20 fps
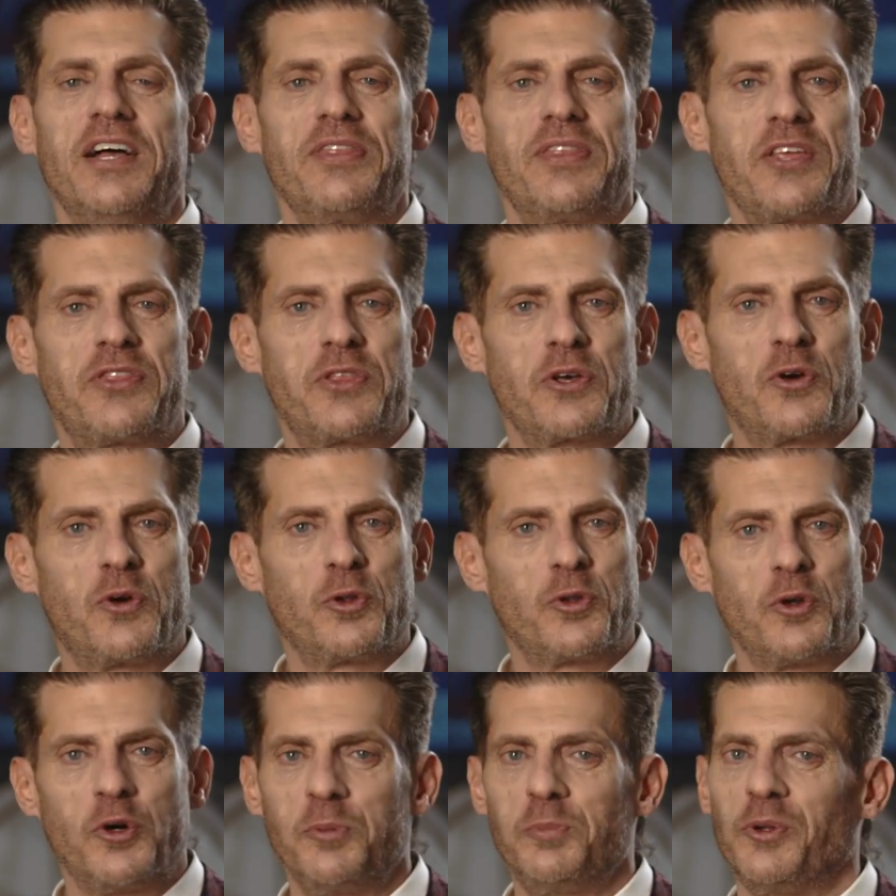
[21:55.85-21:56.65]
that the
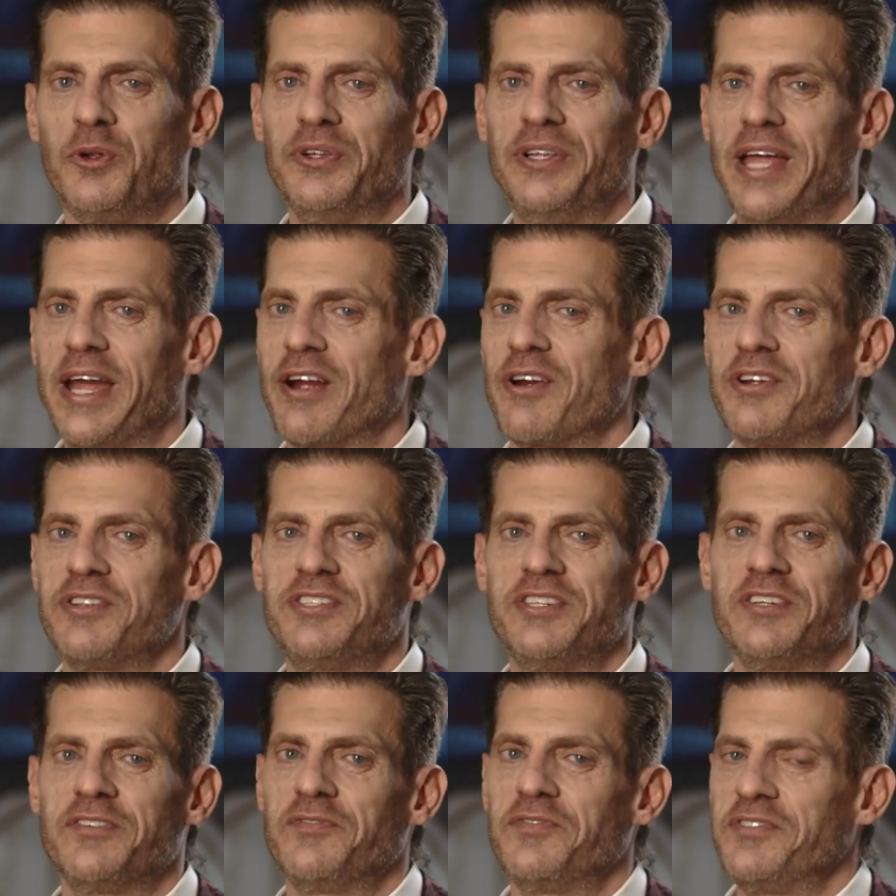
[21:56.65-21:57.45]
global
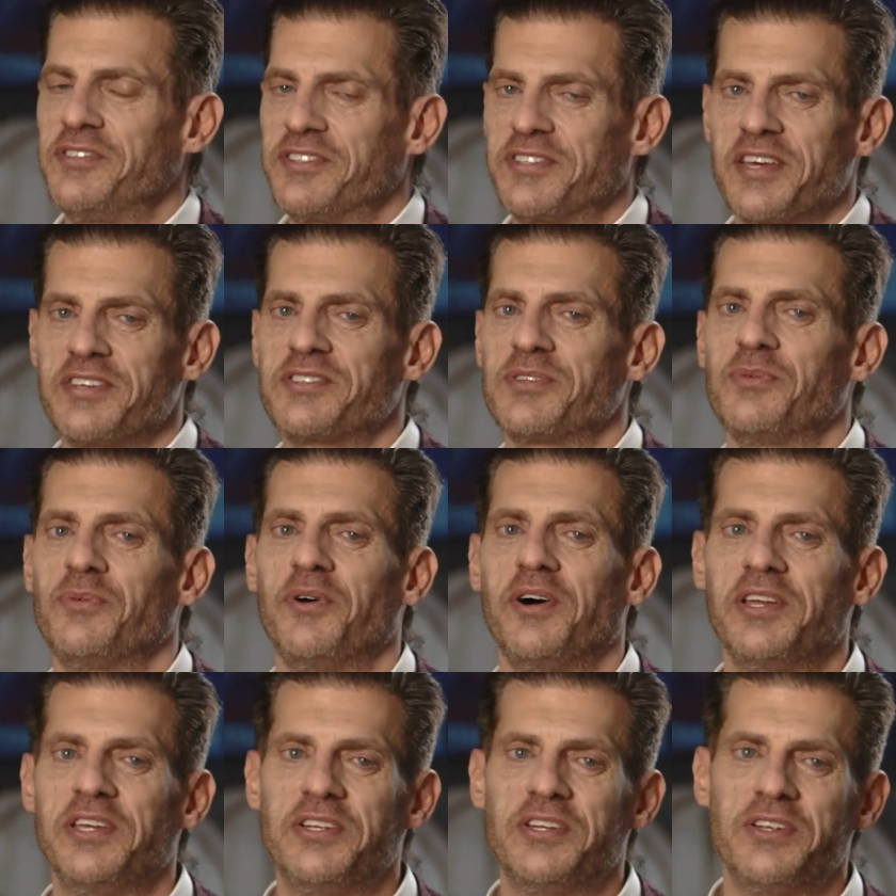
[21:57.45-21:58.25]
narrative doesn't
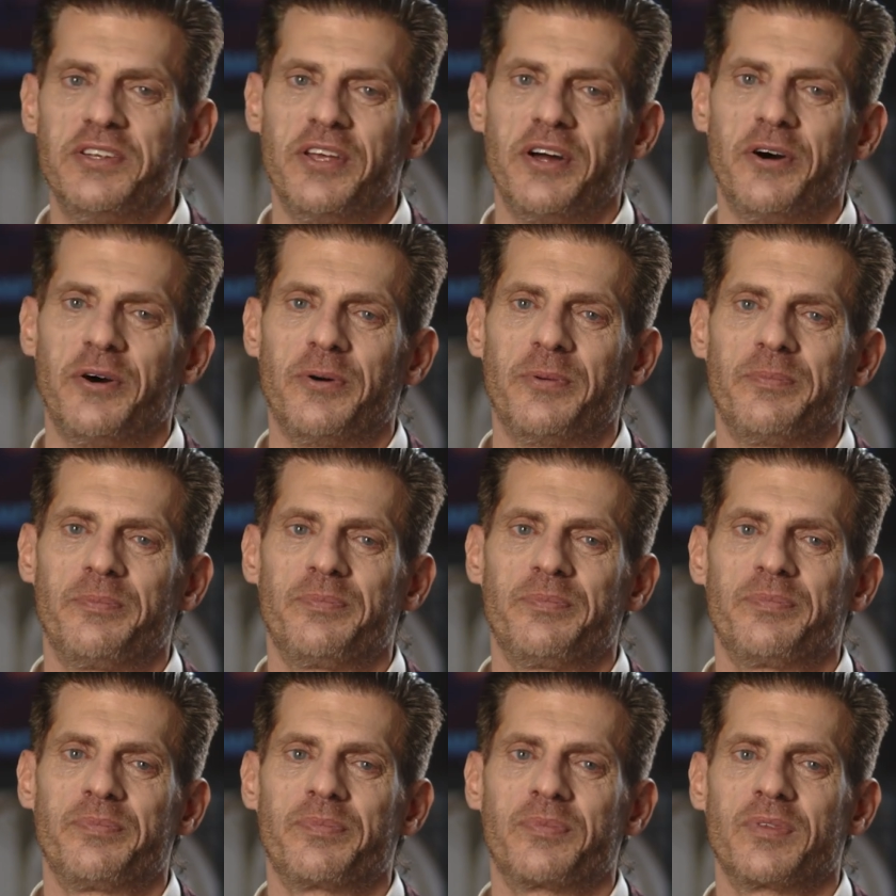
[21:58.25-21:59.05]
want you to know.
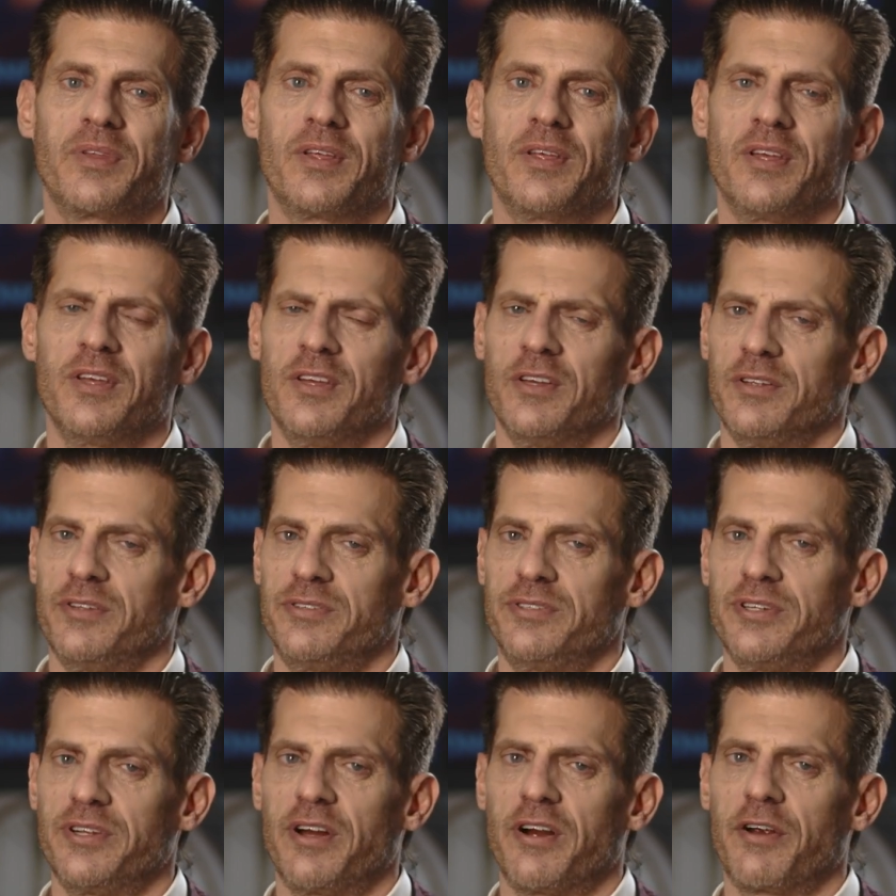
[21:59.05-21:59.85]

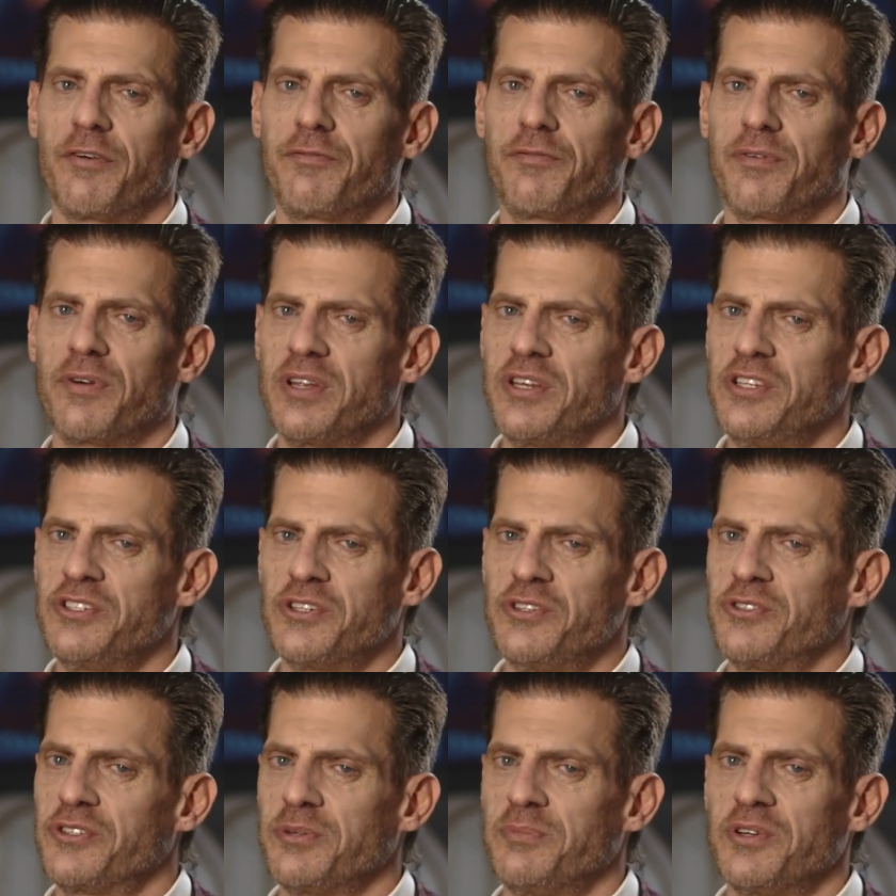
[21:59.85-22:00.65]
Did our fringe
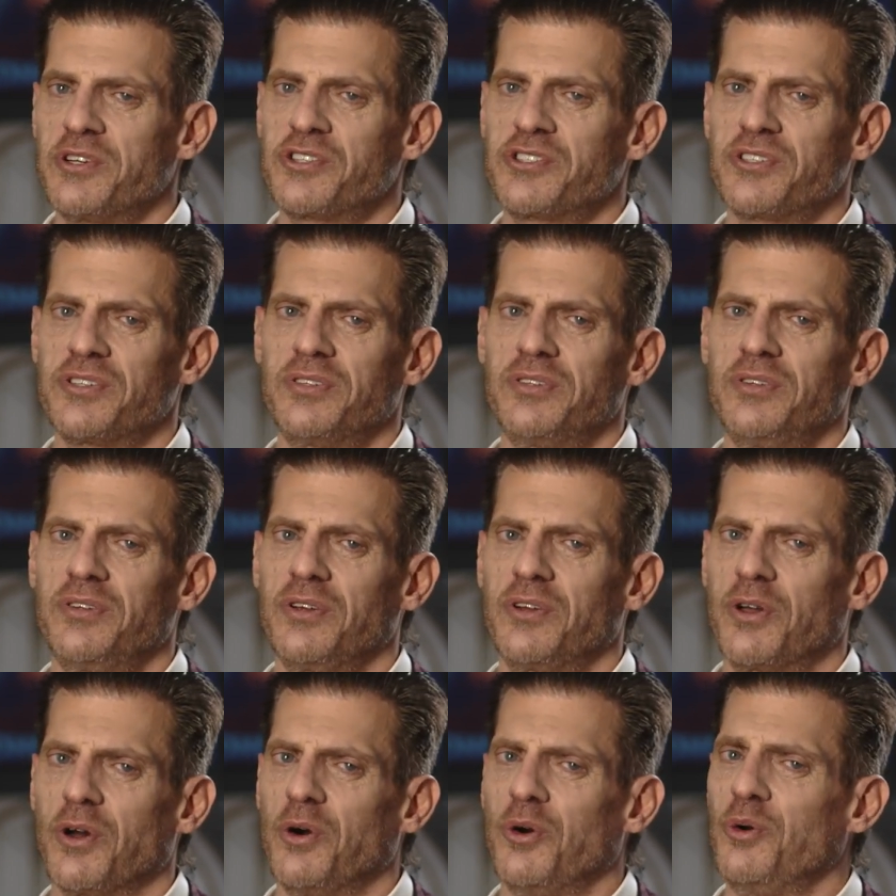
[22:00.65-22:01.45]

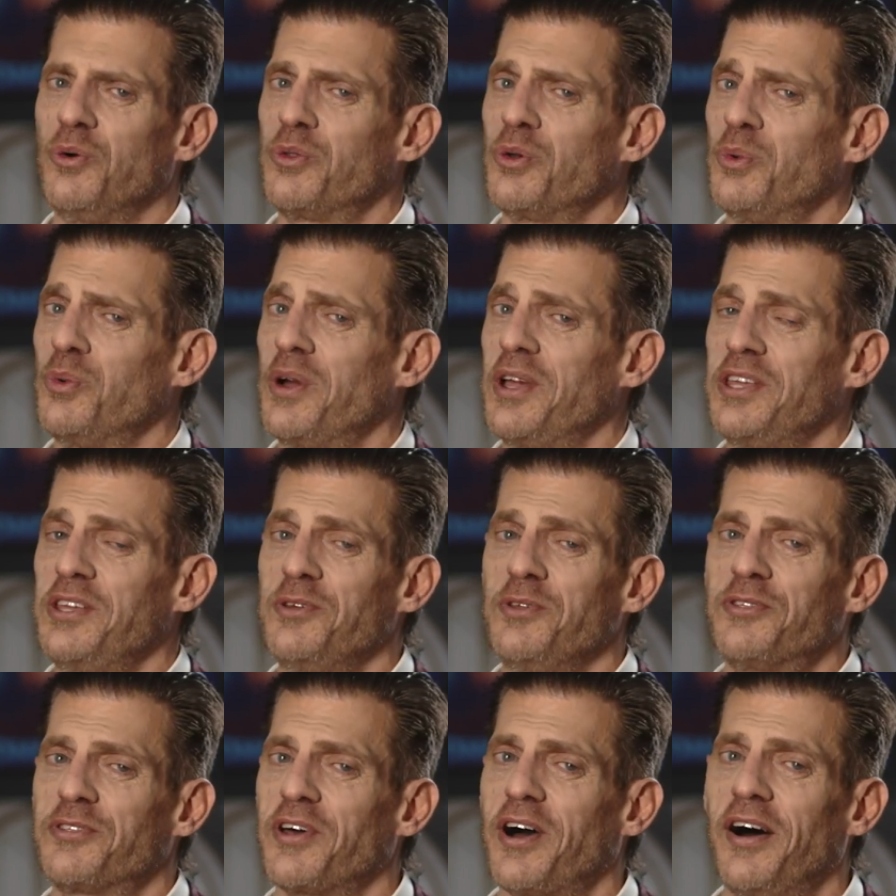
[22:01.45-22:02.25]
intermission go the way
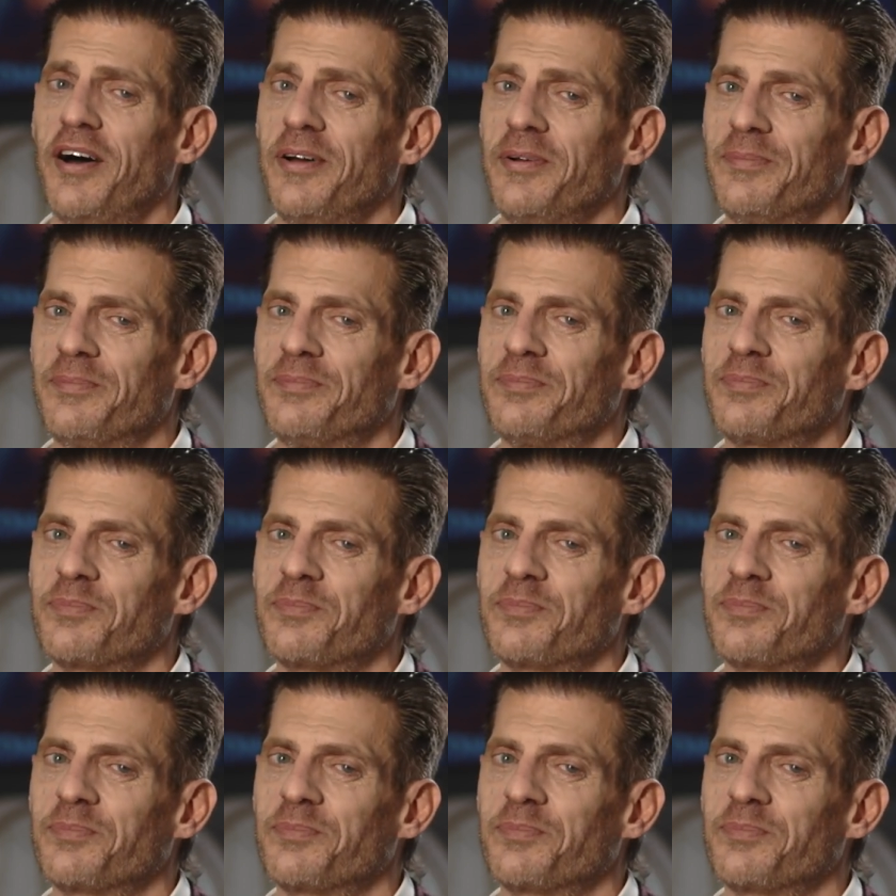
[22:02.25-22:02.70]
you thought?